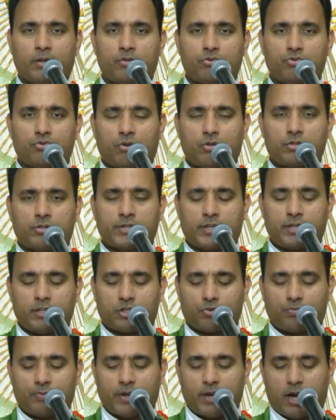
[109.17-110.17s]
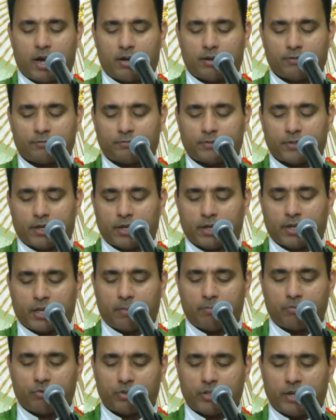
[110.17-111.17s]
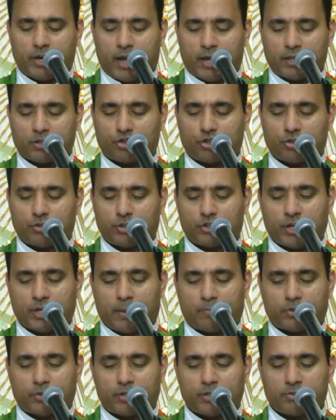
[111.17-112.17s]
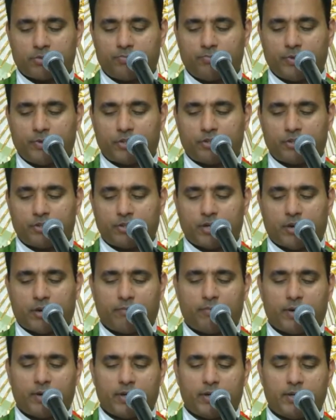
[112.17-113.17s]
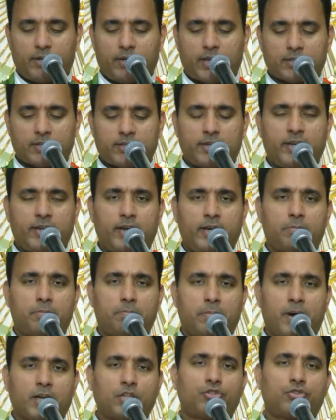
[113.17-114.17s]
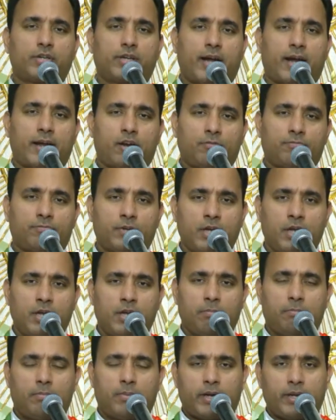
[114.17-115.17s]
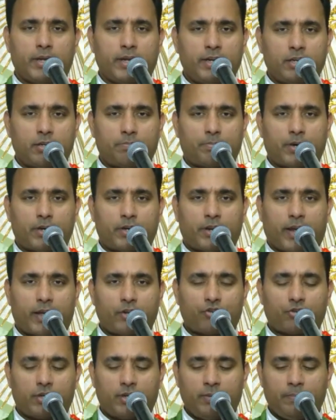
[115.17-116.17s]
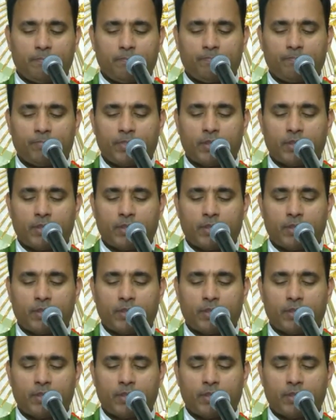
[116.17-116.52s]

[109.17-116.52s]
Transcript: So, since we have uh, come to the last chapters, which doesn't need much kind of uh, interpretation,